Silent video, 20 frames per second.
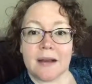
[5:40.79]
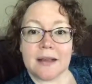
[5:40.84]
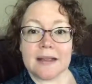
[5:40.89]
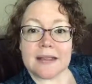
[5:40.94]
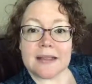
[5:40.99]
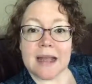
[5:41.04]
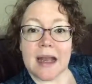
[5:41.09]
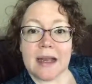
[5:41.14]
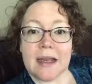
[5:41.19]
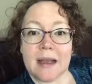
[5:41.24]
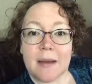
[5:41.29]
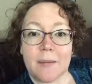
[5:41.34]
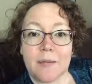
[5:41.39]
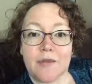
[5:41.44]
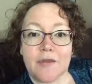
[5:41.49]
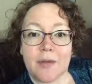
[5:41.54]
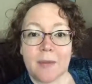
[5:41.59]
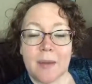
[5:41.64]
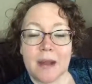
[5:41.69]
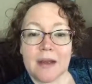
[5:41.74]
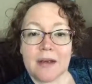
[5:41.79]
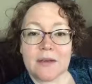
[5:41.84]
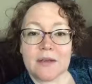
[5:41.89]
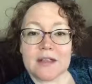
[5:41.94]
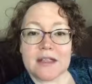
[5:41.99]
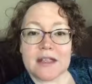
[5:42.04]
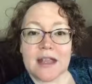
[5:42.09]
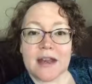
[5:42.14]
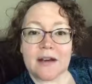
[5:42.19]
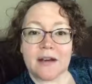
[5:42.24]
sign up for my
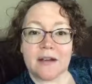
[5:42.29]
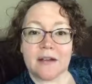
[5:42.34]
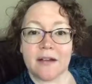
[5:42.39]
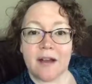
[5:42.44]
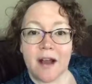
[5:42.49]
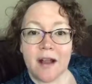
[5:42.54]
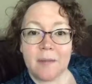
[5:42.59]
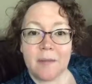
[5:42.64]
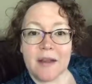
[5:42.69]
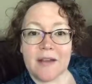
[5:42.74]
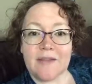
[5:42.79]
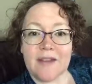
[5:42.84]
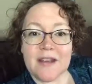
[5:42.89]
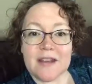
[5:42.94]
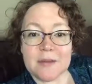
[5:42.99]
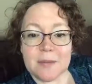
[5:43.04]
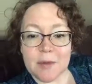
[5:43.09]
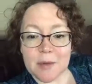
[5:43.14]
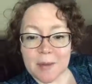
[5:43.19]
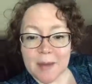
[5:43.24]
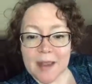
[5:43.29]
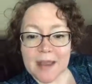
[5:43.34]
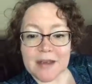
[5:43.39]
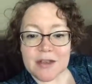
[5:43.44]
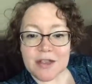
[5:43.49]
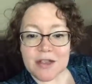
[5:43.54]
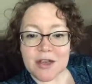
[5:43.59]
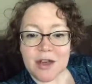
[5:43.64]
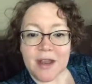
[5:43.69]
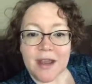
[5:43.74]
newsletter on my Facebook
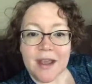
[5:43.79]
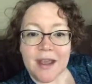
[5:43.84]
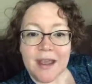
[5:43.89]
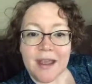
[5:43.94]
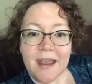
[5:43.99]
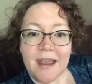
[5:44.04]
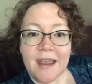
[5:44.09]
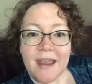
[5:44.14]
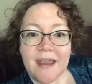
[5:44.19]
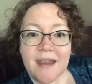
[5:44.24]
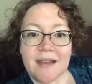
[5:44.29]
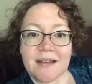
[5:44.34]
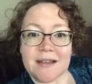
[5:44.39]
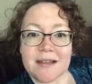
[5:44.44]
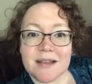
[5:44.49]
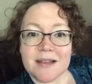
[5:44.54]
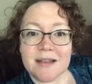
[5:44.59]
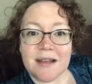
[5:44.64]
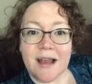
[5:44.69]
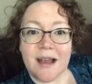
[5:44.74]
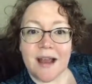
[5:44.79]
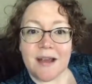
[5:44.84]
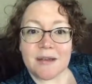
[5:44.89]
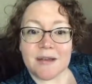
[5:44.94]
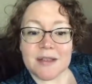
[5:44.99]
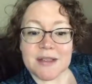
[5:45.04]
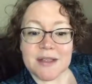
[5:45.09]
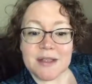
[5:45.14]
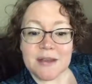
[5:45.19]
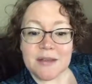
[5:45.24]
page. And I'll
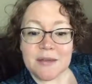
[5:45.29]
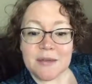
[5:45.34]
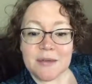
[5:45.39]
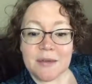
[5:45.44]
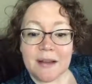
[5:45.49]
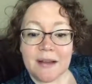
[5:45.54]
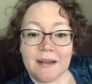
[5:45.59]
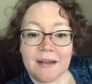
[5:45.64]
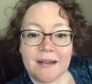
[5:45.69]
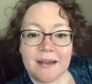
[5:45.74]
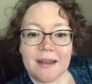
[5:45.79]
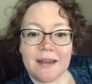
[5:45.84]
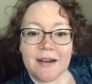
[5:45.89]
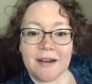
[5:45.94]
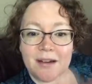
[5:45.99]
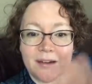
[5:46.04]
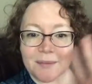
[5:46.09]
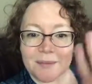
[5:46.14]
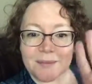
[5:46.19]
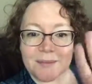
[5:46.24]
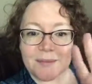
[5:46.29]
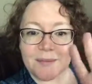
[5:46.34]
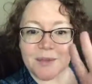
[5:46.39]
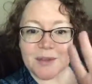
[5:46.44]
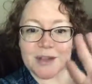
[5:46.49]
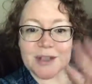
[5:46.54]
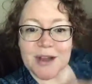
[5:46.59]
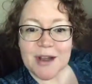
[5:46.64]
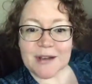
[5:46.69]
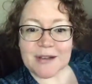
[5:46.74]
see you later.
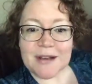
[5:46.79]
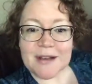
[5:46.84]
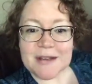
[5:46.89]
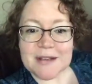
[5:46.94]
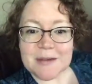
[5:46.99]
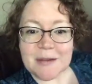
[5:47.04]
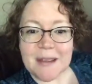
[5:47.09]
We'll talk next